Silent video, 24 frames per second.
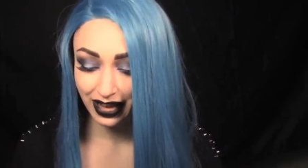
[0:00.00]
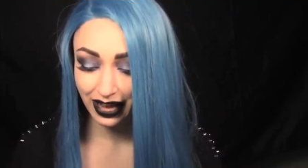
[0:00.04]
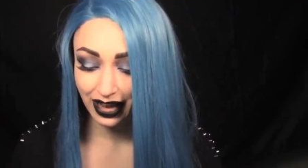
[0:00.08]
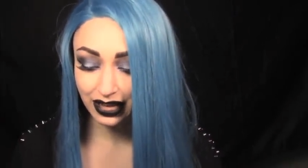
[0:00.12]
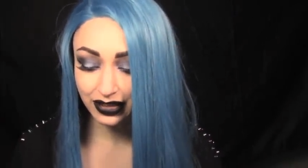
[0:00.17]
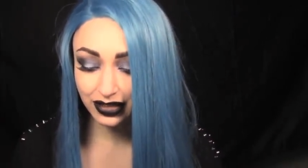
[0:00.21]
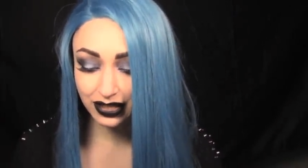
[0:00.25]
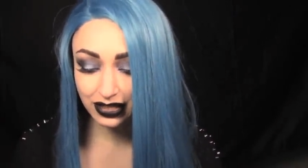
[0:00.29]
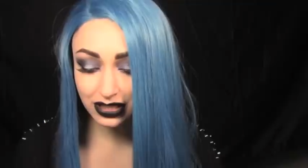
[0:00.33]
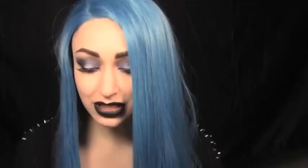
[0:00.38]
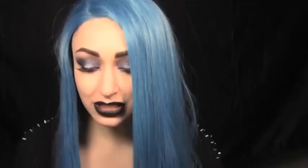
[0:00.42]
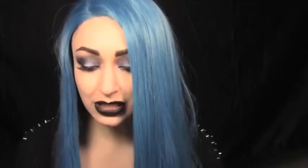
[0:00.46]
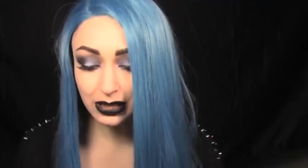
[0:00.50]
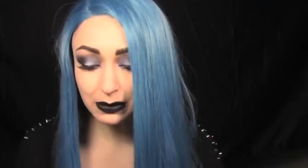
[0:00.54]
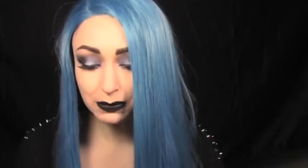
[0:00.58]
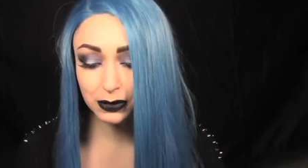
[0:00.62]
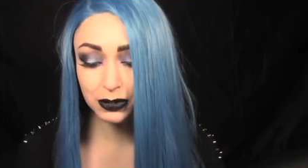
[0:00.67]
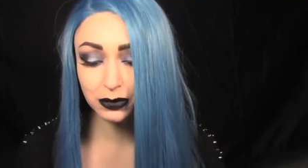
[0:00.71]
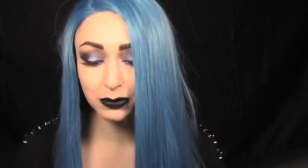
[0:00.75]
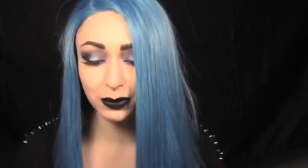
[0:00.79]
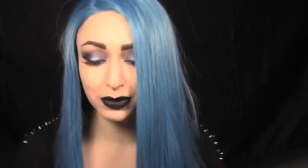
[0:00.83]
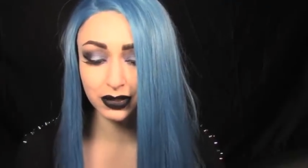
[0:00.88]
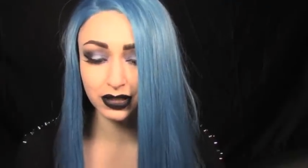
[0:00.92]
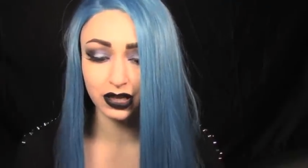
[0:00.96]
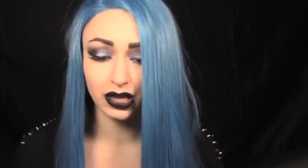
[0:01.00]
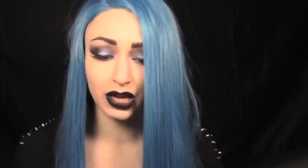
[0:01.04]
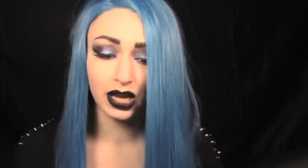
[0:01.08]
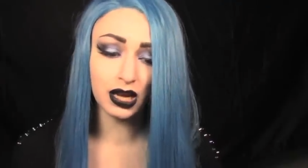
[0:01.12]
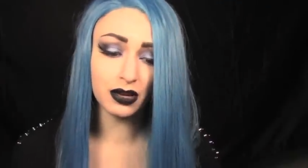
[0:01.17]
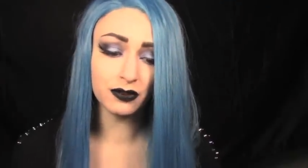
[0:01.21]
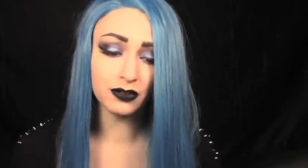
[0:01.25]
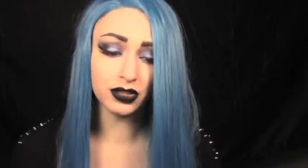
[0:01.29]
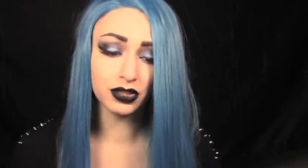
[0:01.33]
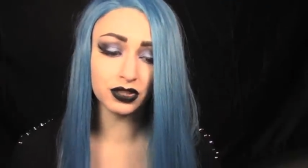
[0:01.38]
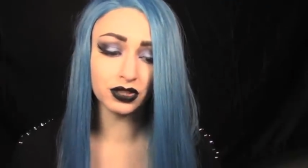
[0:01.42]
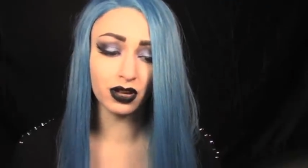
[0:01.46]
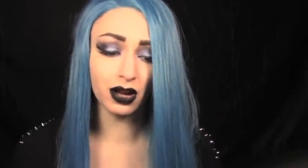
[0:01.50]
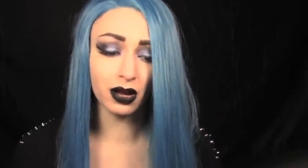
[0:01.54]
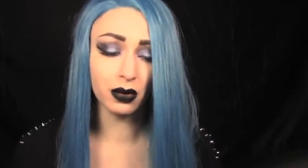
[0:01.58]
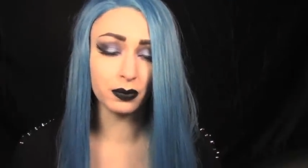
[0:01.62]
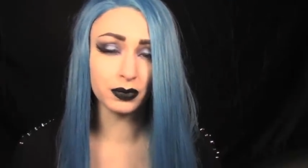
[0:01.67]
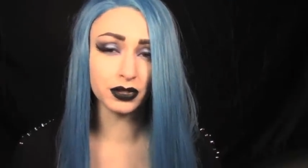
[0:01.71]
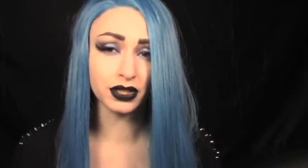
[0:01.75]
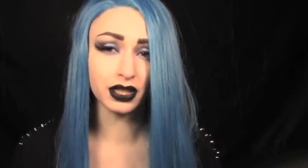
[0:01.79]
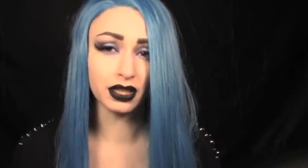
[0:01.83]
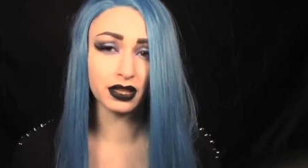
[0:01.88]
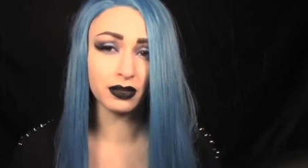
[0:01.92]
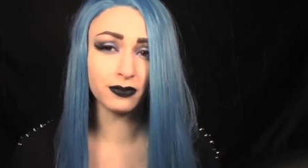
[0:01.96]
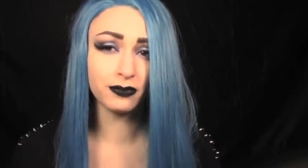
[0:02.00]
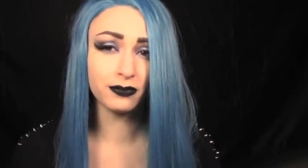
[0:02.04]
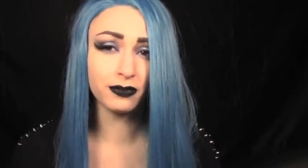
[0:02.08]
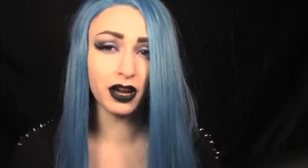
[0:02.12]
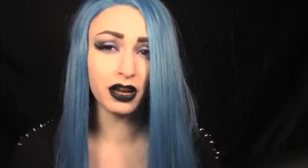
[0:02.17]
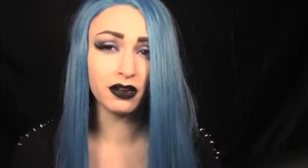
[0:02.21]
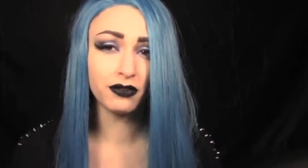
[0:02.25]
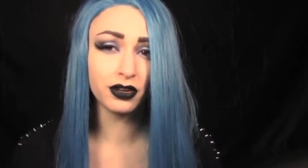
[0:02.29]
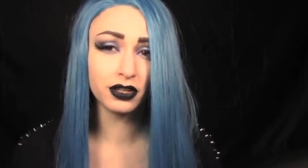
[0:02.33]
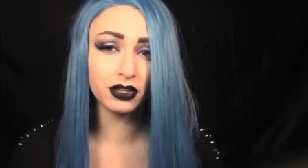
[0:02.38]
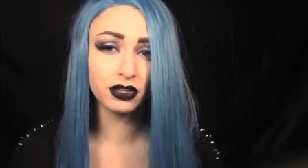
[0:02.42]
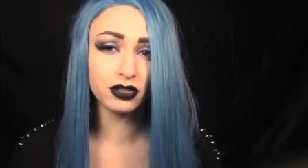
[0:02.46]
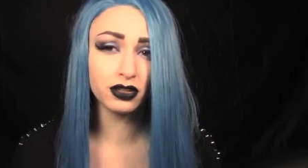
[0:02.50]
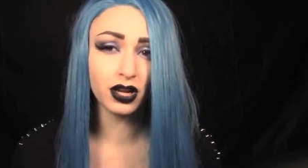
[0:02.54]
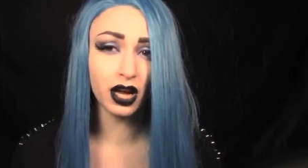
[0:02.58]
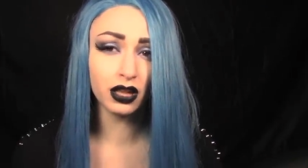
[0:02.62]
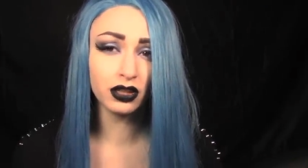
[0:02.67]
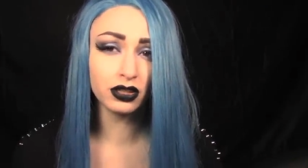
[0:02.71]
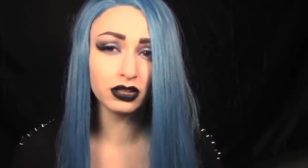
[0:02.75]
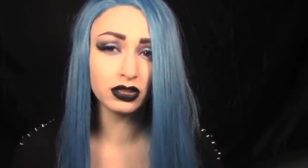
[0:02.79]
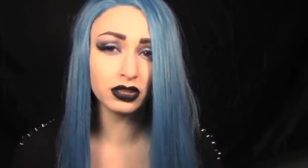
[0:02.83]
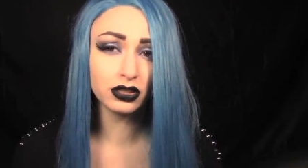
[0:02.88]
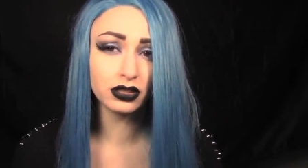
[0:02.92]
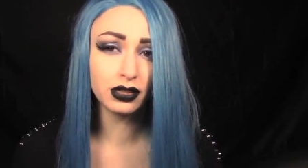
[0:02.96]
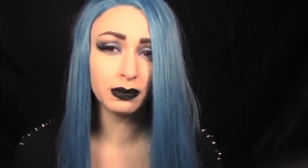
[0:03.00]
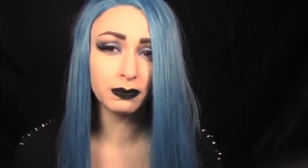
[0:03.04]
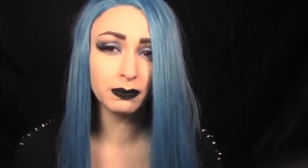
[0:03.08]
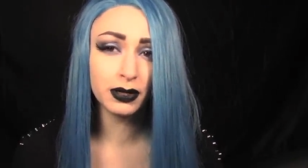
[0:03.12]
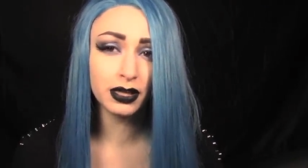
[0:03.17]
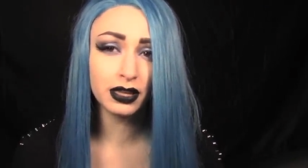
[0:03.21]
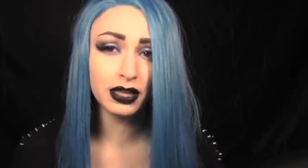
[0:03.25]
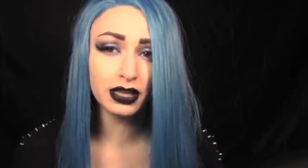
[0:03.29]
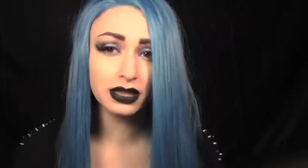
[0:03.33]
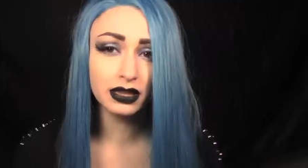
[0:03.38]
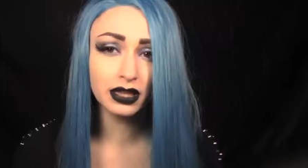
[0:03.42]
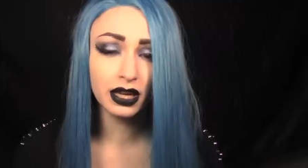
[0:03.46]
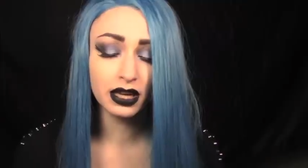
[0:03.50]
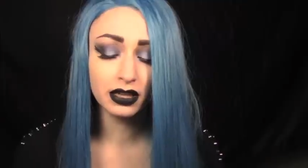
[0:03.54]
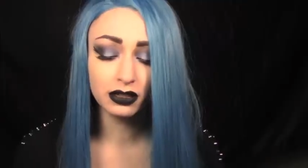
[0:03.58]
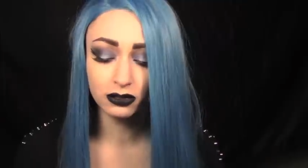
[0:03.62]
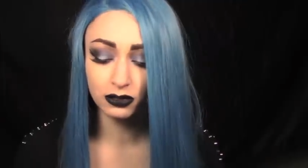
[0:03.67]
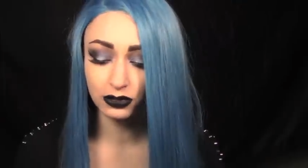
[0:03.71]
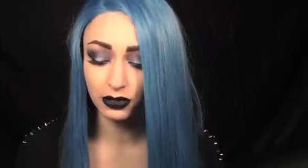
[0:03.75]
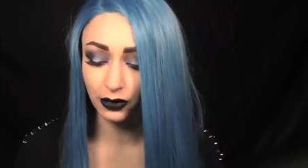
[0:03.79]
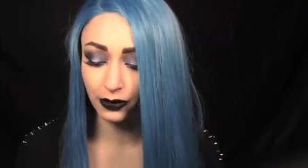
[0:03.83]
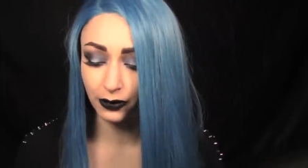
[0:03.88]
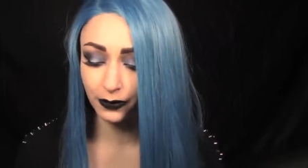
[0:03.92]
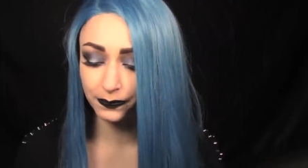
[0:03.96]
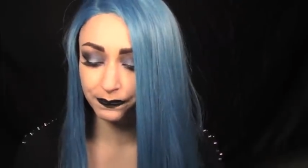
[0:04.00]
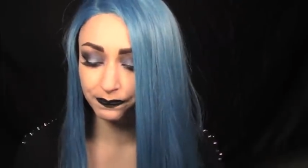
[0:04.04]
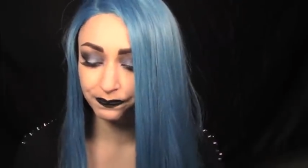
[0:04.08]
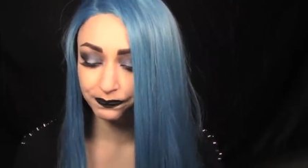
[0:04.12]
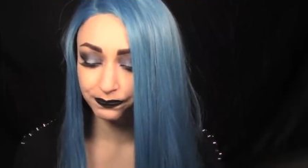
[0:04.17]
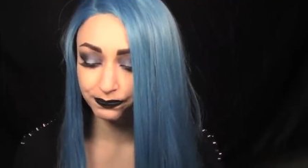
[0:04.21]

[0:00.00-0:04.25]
I think the cheapest one that I ever saw was like five hundred dollars or something like that, so